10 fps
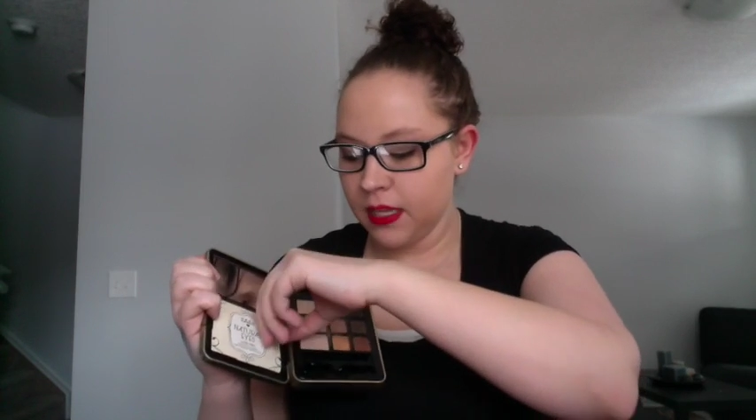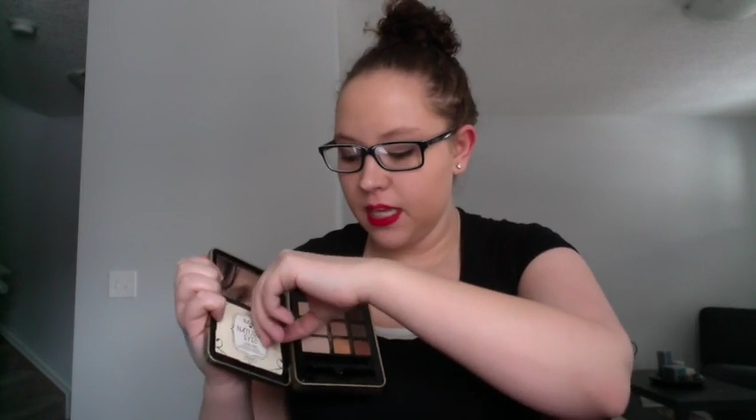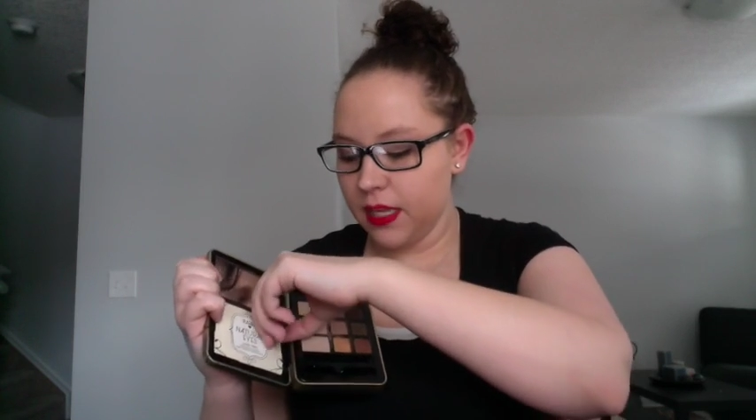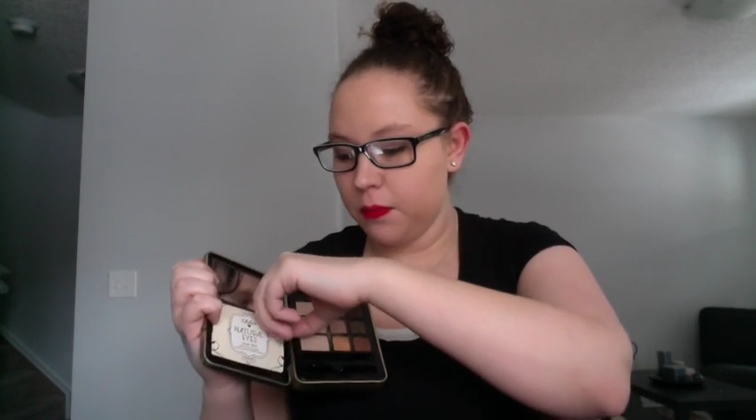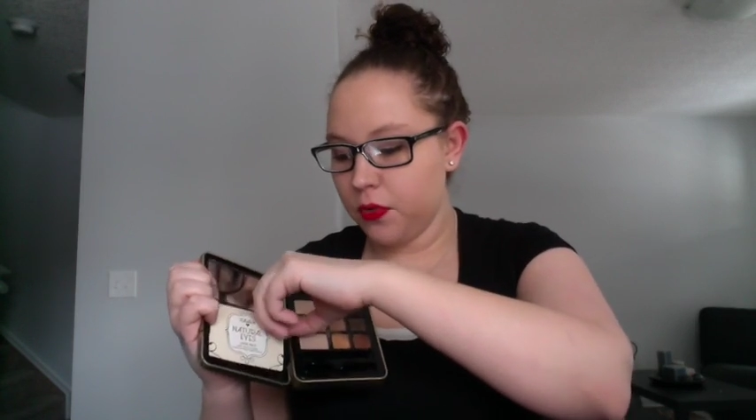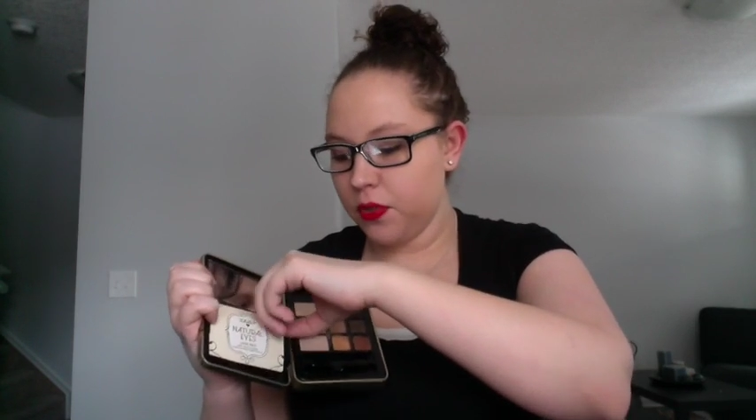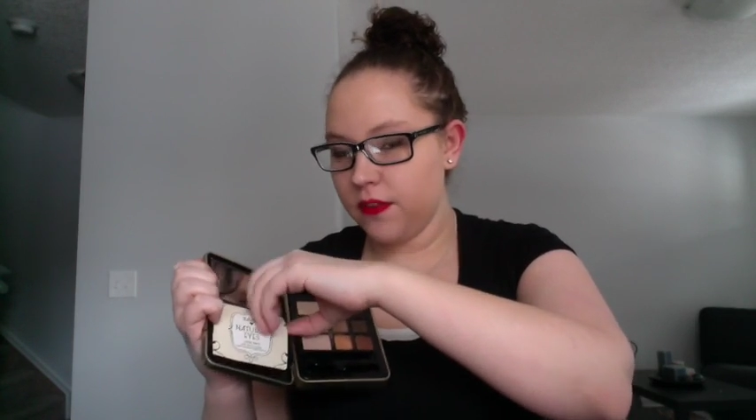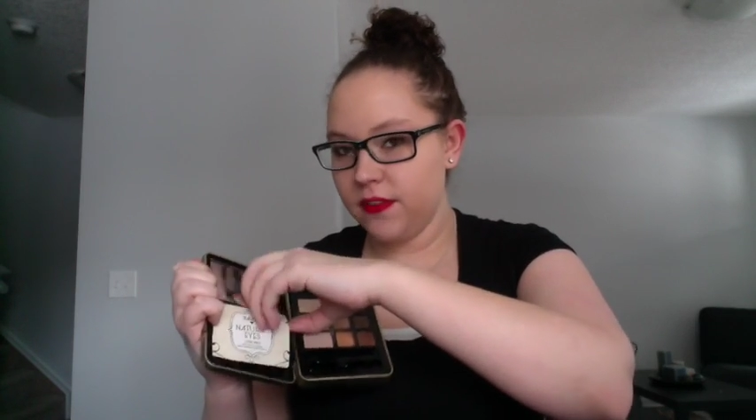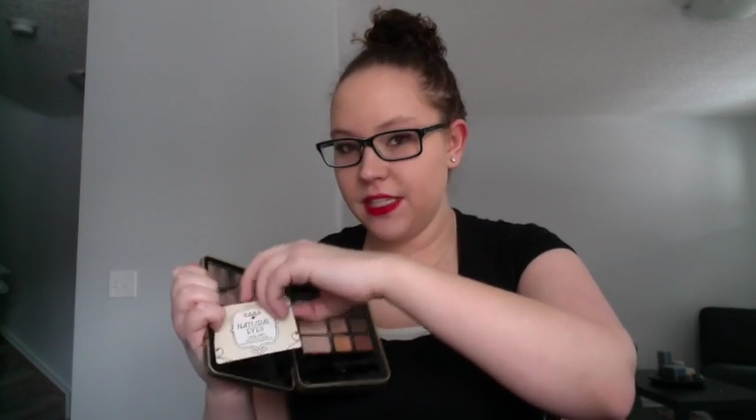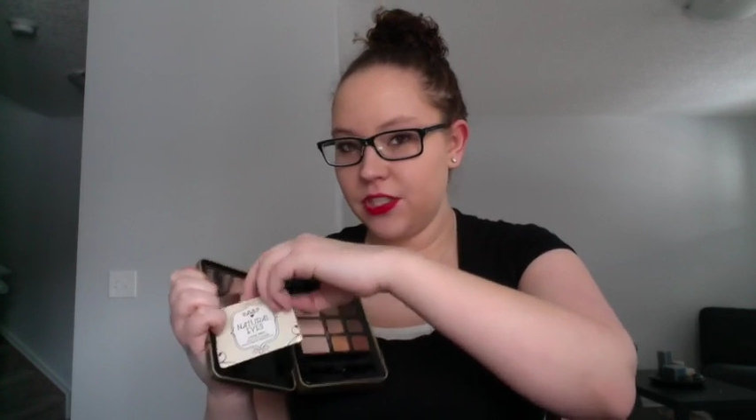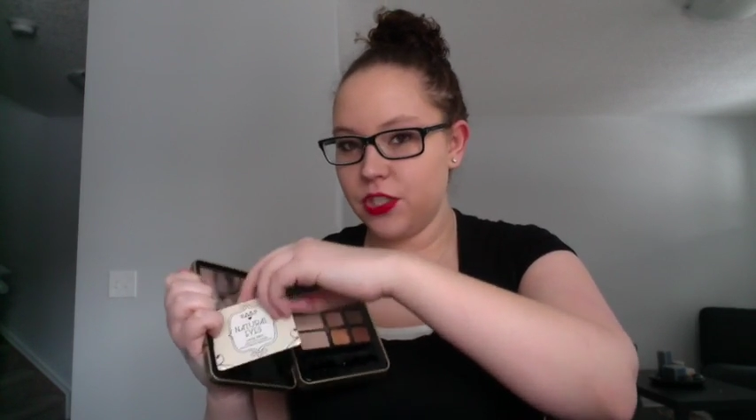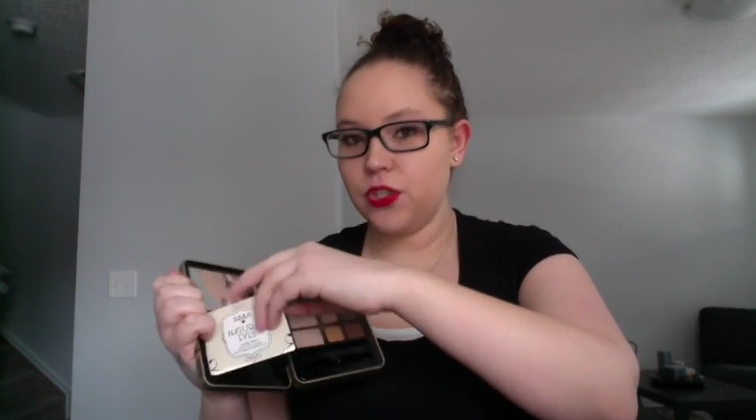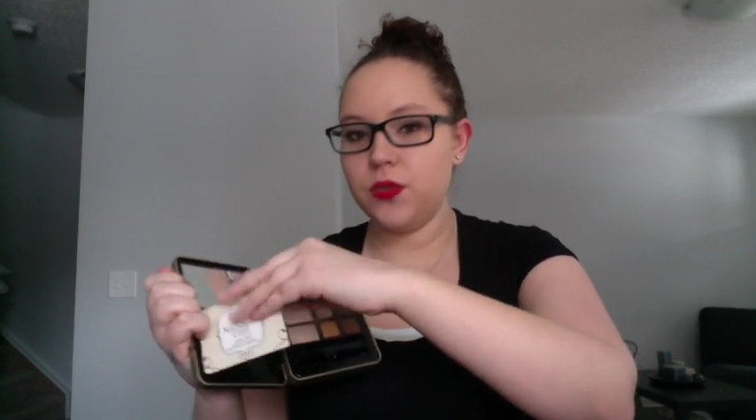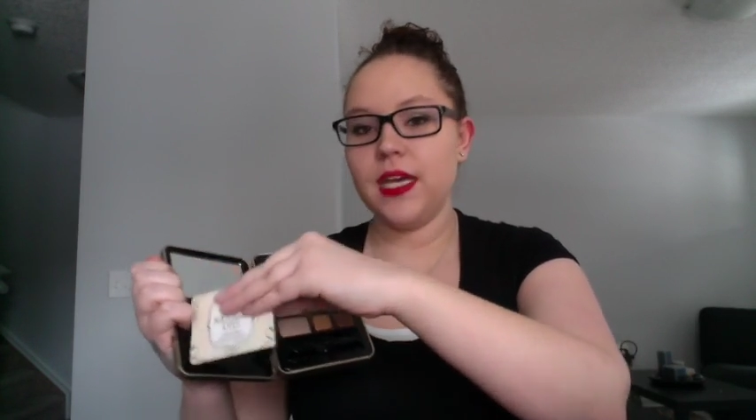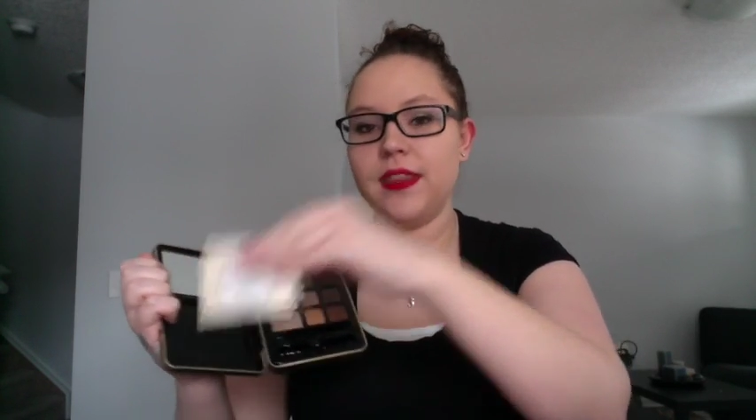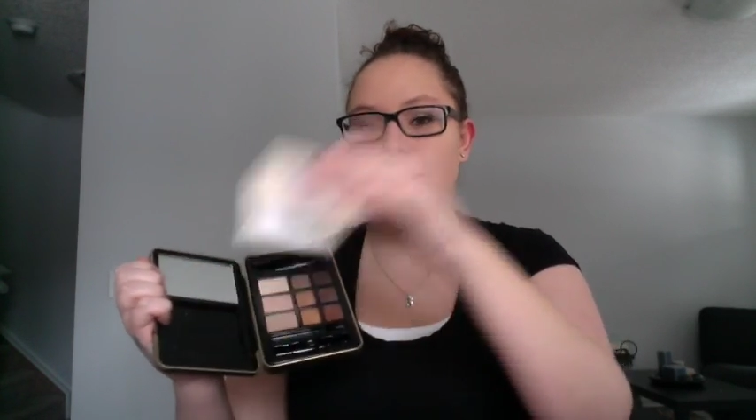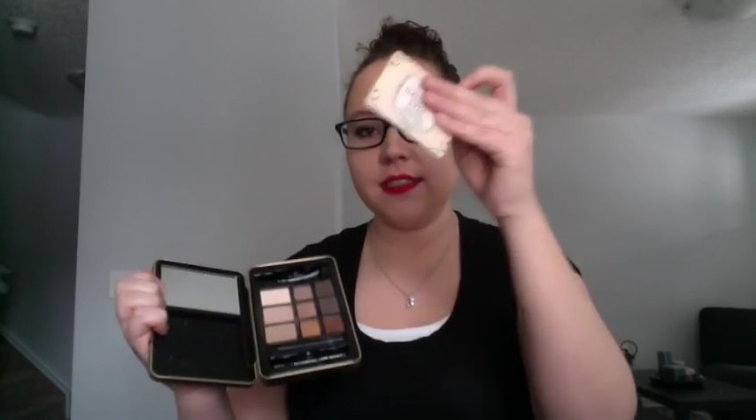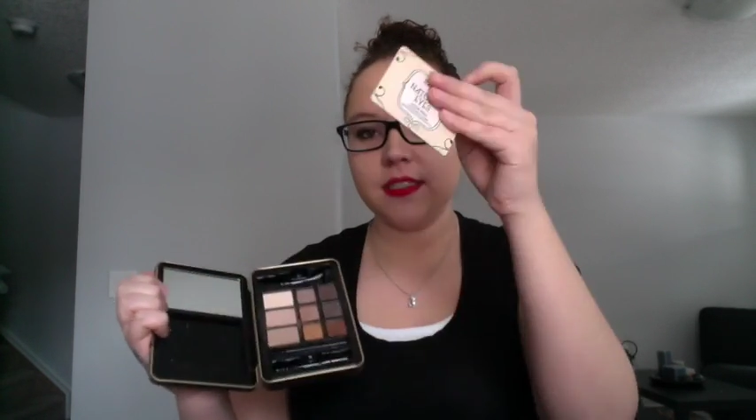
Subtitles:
In both of these, you get this